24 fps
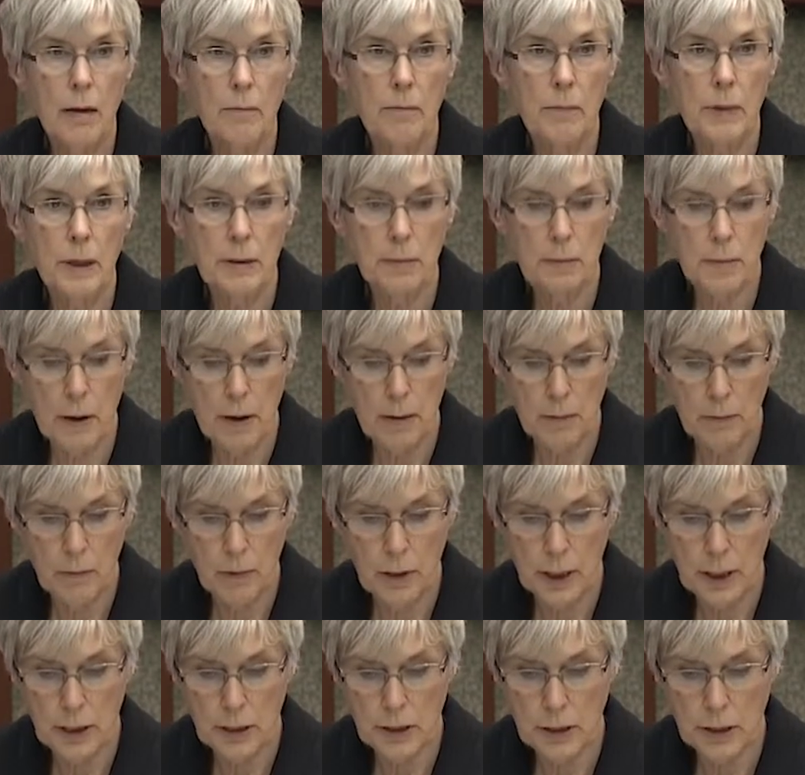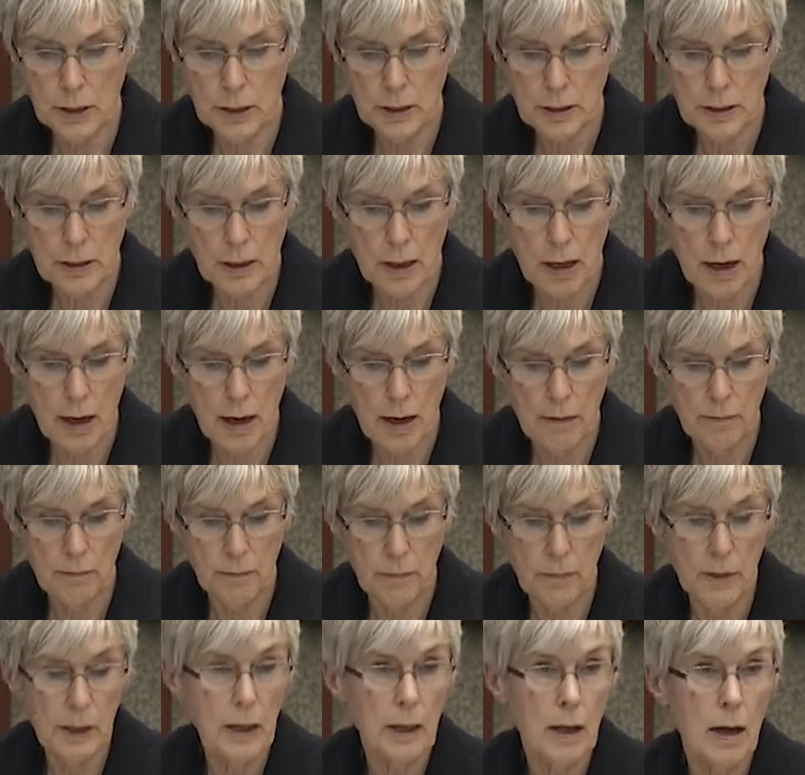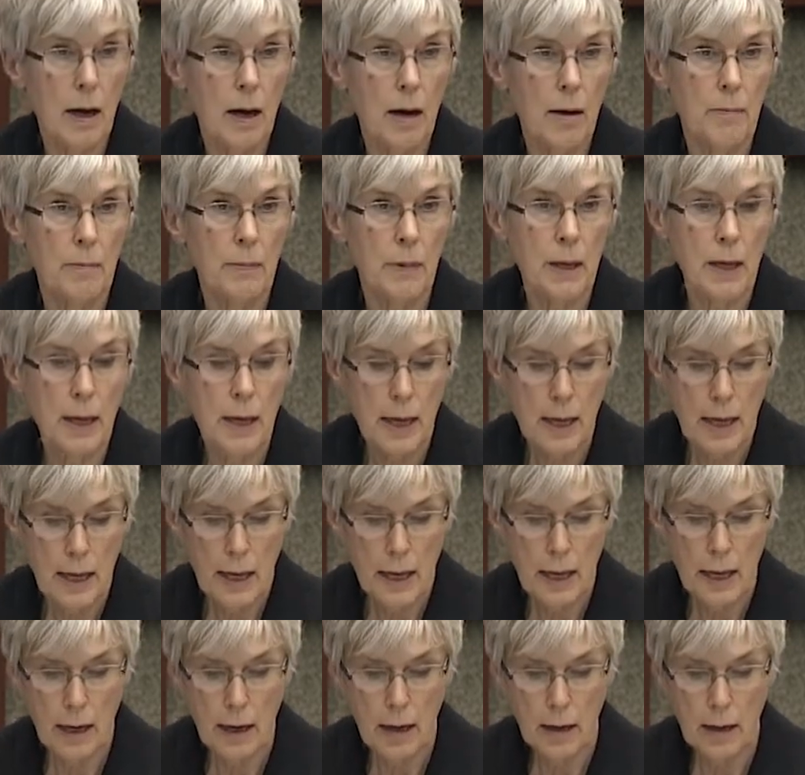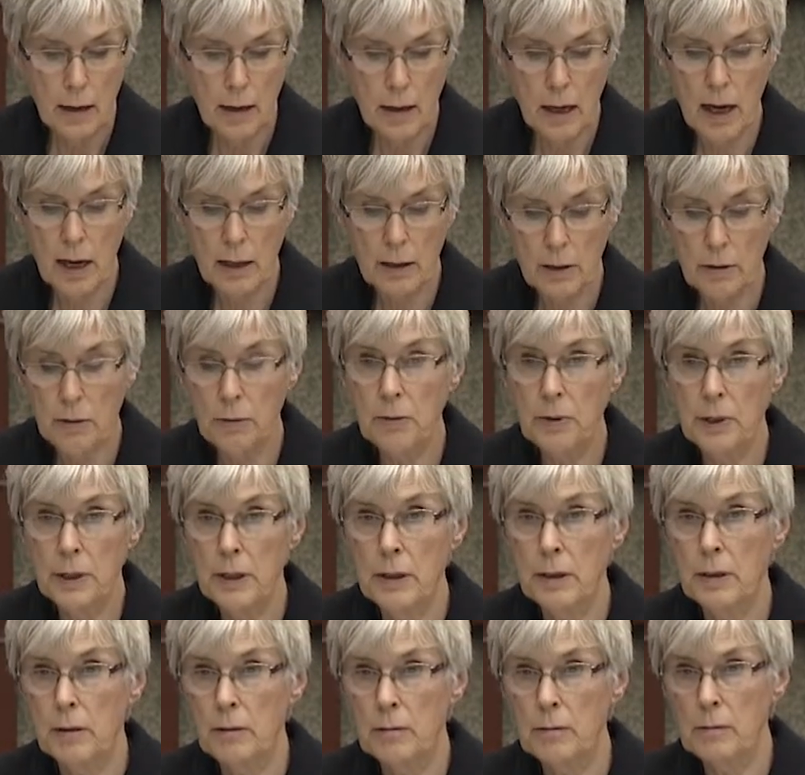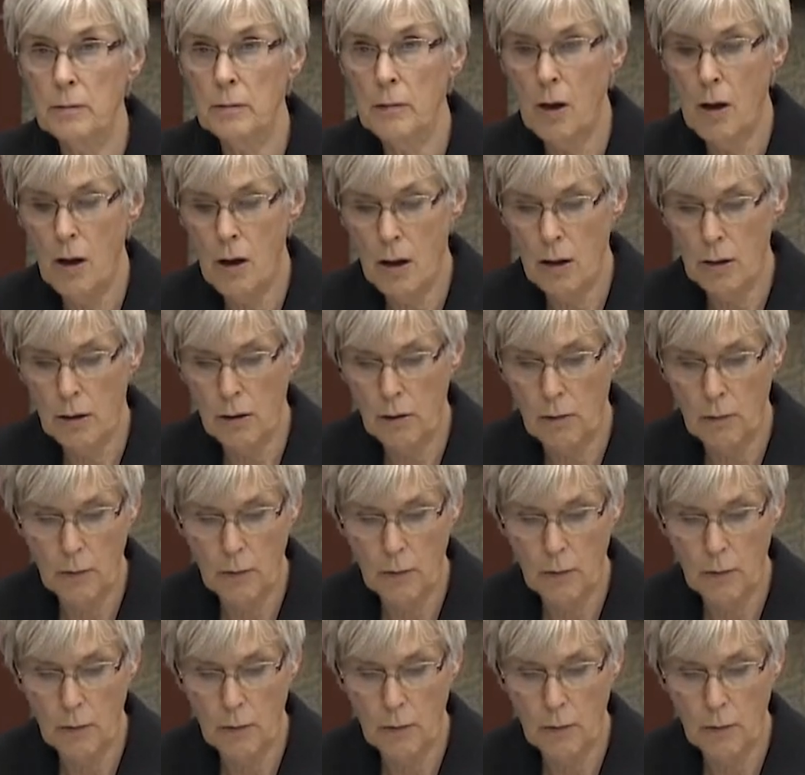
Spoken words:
minimum wages have become a career-long